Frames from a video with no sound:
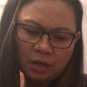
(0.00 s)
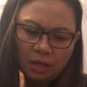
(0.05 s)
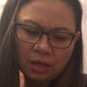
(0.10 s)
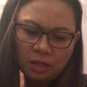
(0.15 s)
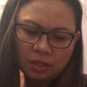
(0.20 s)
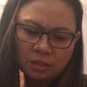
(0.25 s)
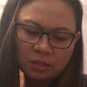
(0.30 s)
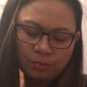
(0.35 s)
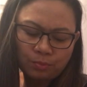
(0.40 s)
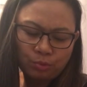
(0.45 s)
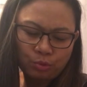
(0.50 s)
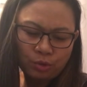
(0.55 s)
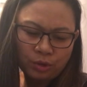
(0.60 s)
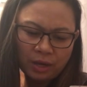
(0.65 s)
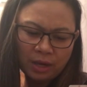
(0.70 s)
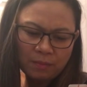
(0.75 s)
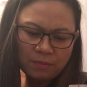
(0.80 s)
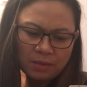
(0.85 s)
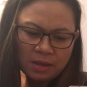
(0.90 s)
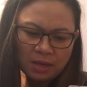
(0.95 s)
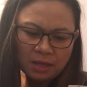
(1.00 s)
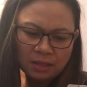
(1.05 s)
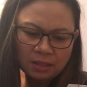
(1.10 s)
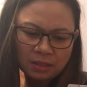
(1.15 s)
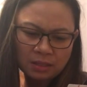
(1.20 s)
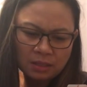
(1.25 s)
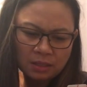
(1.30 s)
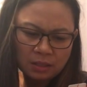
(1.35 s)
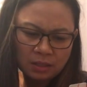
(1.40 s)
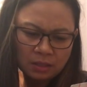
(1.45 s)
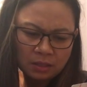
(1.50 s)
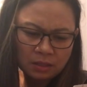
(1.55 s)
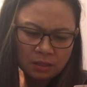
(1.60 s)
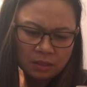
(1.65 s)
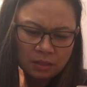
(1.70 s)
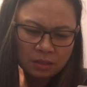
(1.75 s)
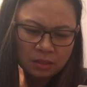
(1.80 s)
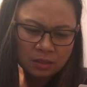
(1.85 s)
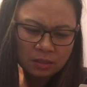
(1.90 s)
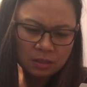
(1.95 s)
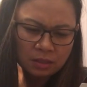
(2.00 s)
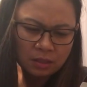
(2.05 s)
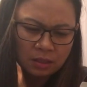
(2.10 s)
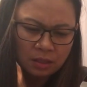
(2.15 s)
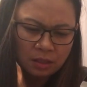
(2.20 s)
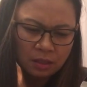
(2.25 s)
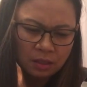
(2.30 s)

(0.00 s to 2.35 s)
It's a Prime Essence